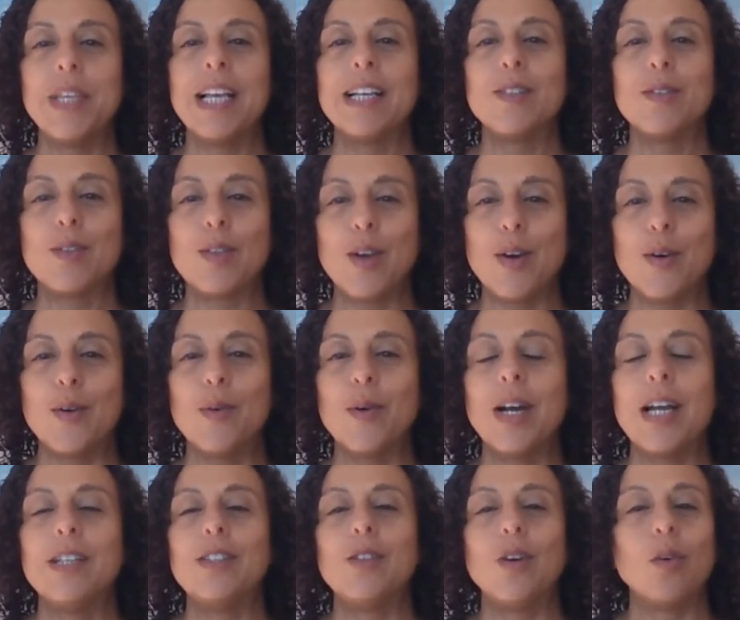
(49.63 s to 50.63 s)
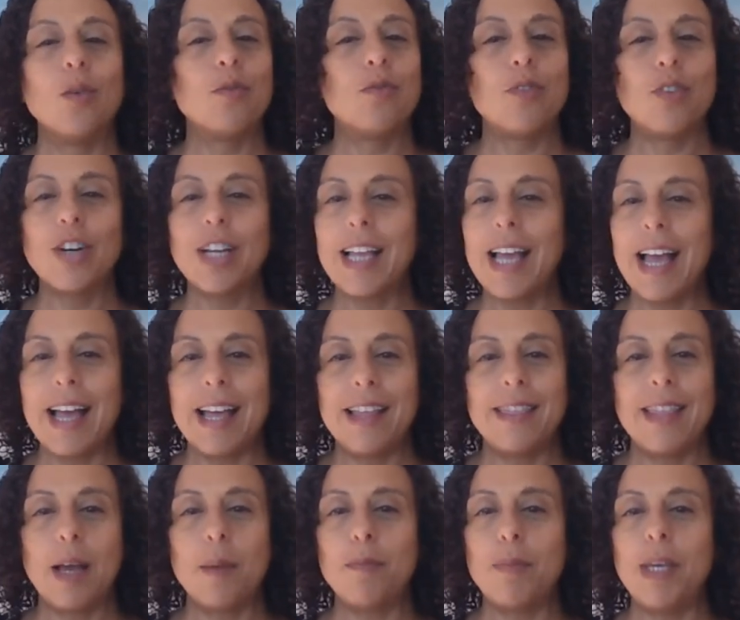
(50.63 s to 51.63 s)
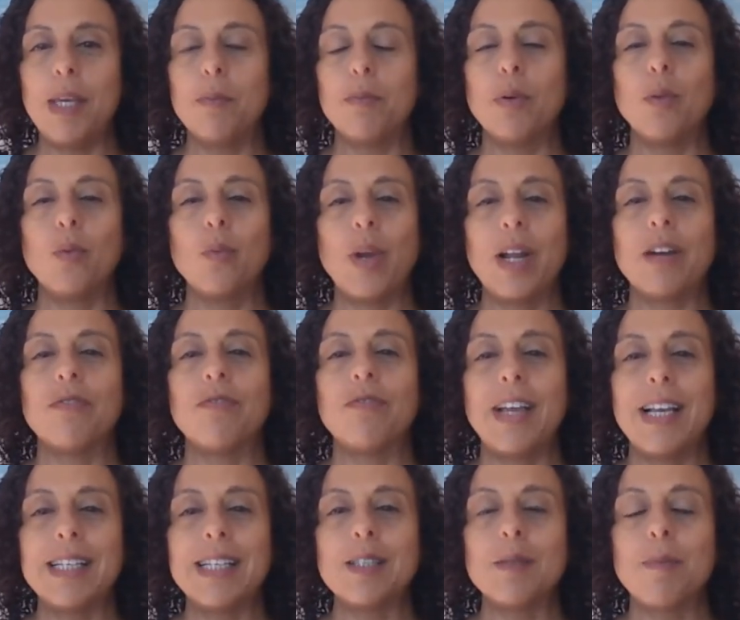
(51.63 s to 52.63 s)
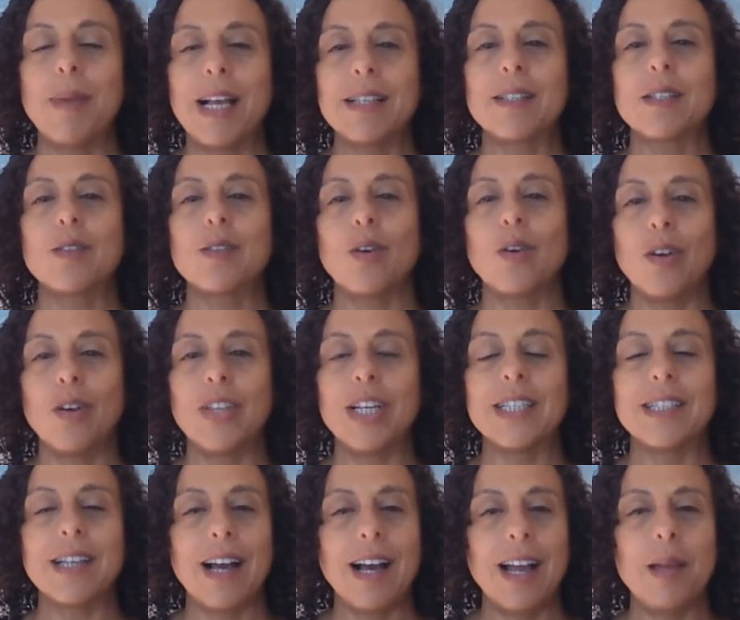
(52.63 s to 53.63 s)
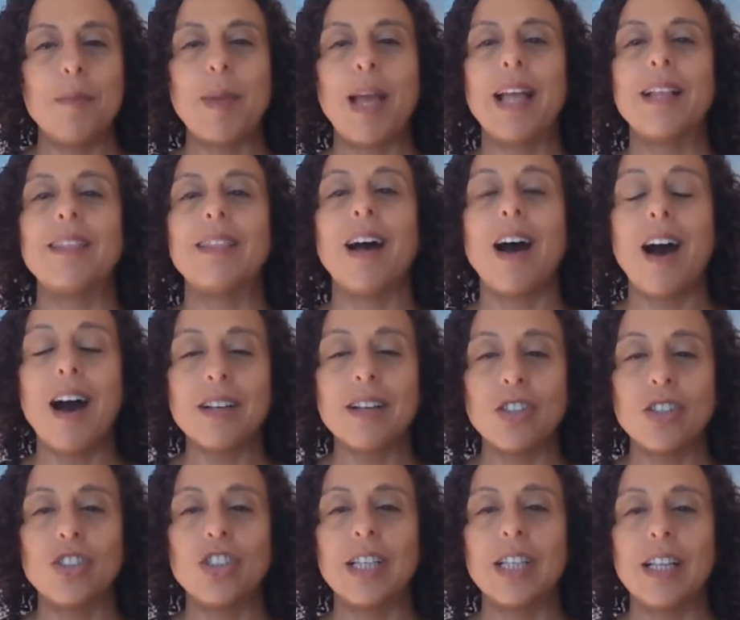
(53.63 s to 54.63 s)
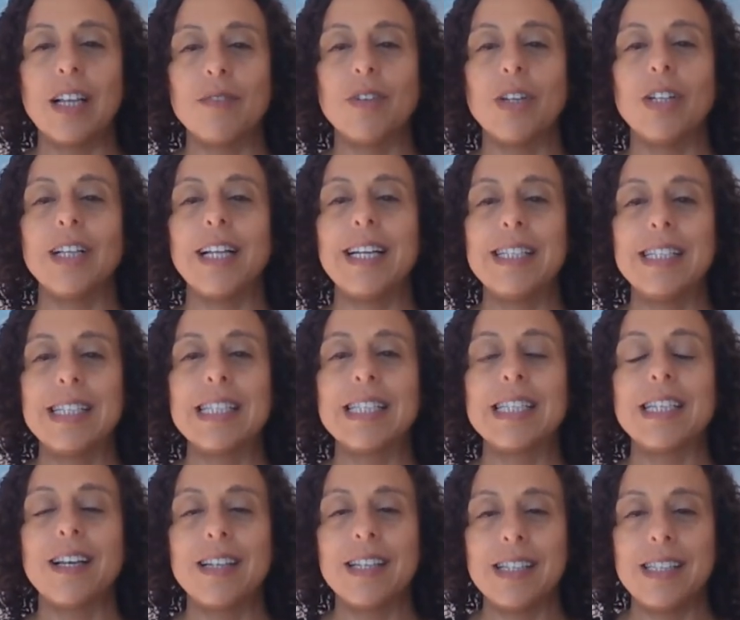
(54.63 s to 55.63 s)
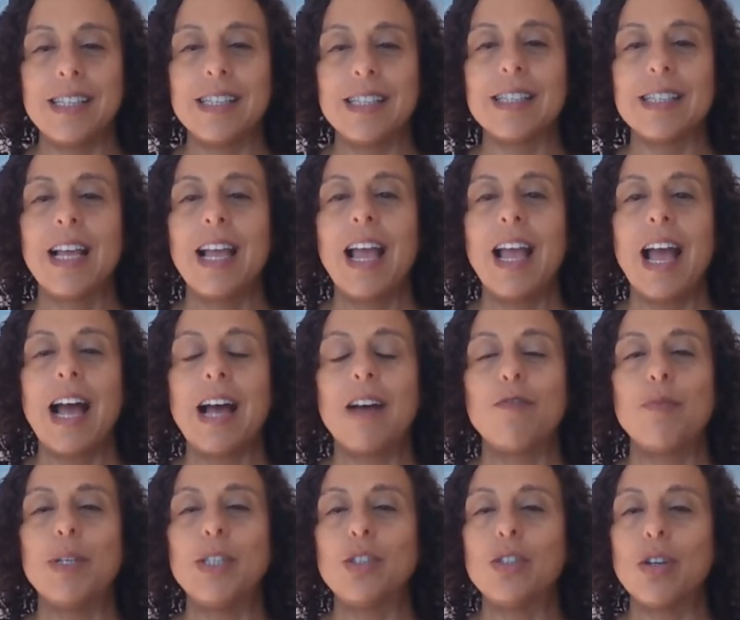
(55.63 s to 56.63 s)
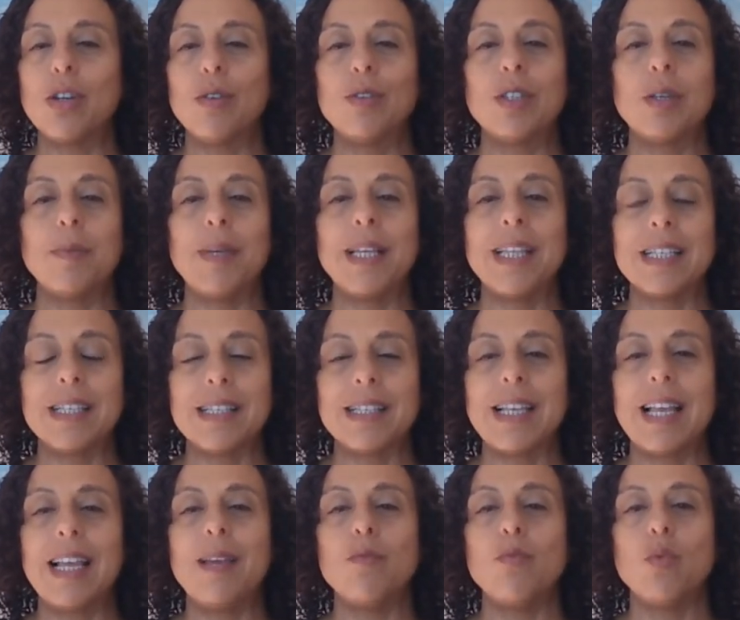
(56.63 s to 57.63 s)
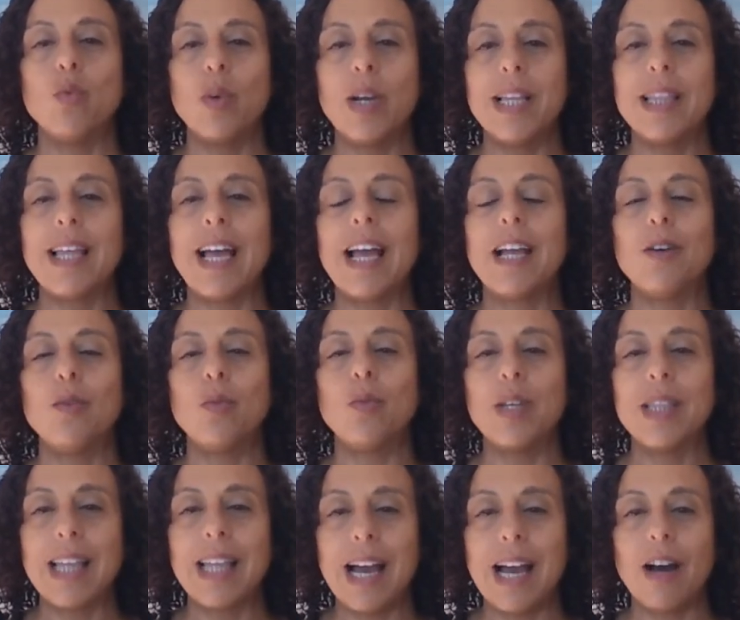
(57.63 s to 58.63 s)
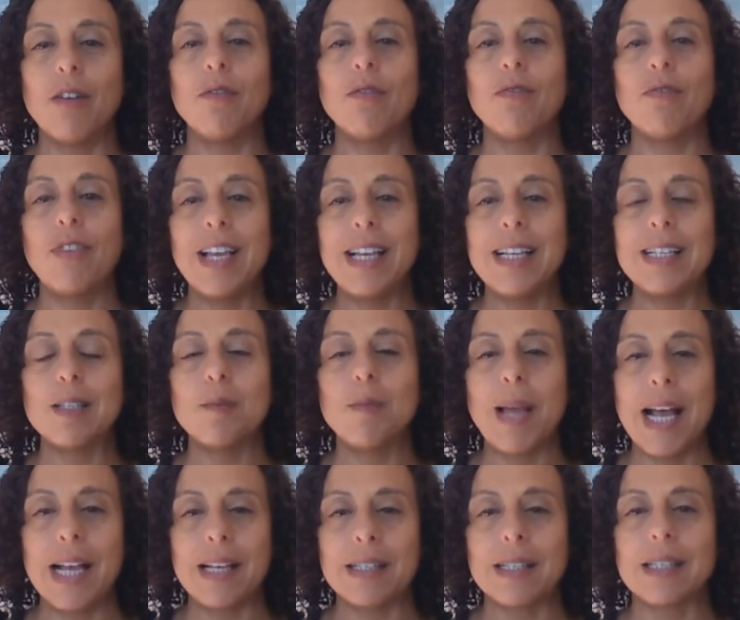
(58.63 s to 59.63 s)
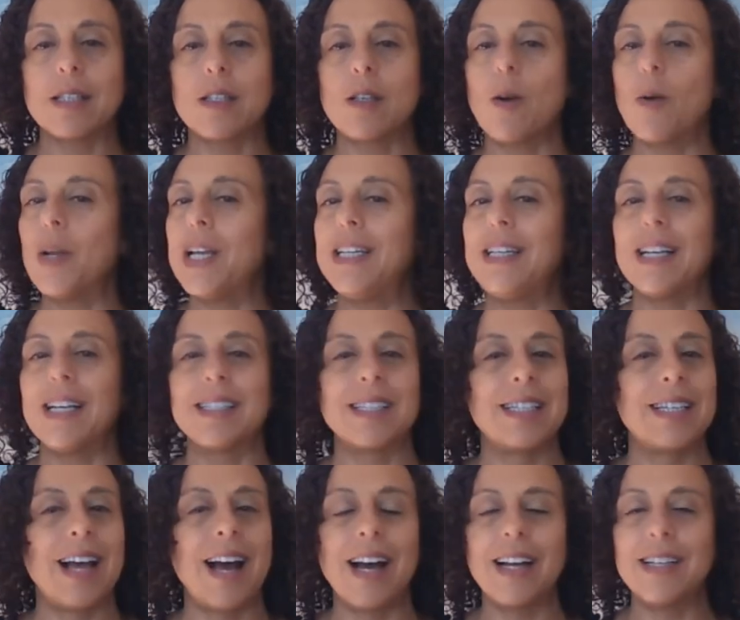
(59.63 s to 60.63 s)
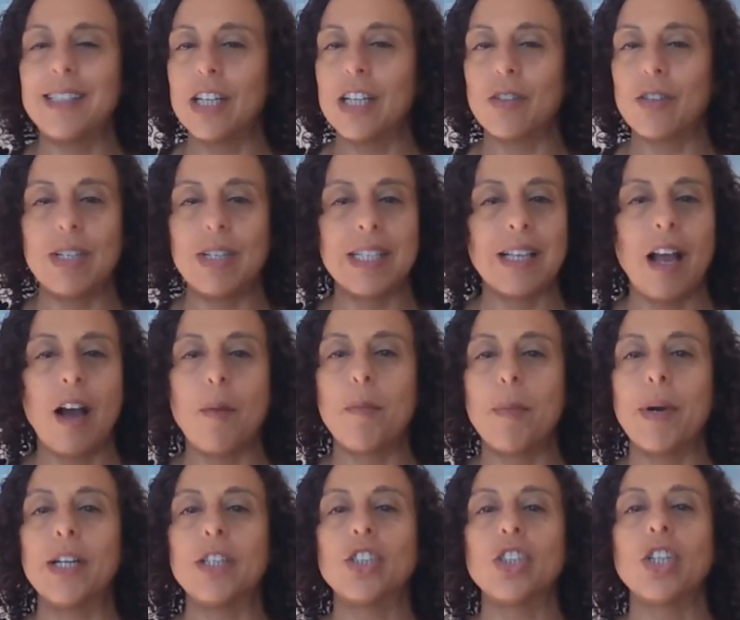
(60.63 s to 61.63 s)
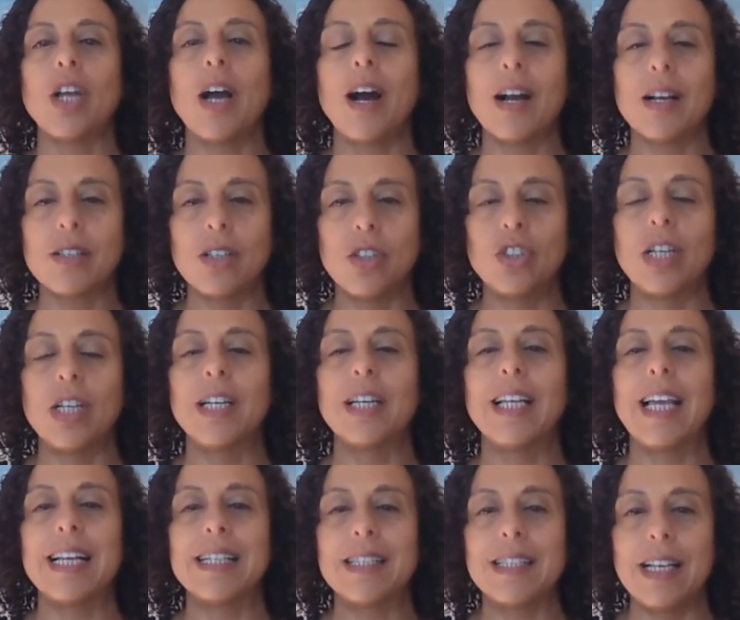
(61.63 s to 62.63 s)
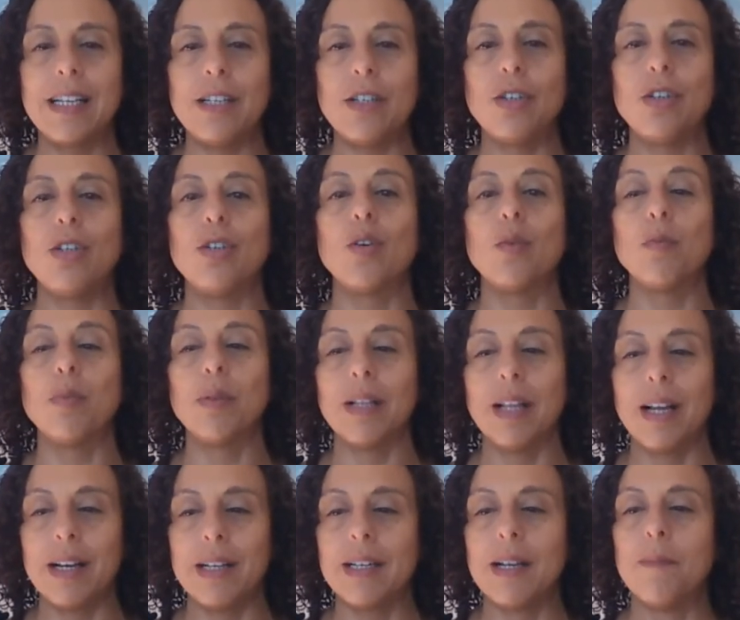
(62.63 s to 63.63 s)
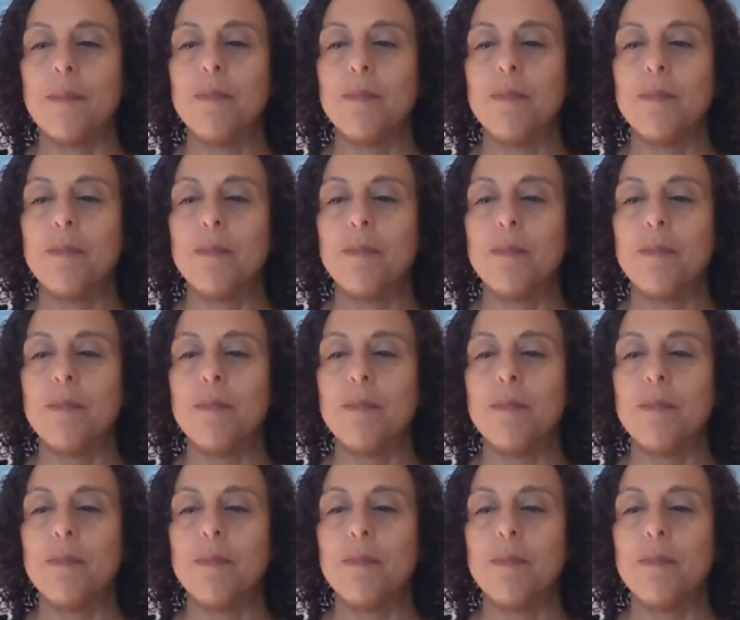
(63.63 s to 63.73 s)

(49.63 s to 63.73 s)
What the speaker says: So don't forget that people wear face masks all the time, and the oxygen level in studies have been shown to be the same with and without face masks. So it does not decrease how much oxygen gets into your blood.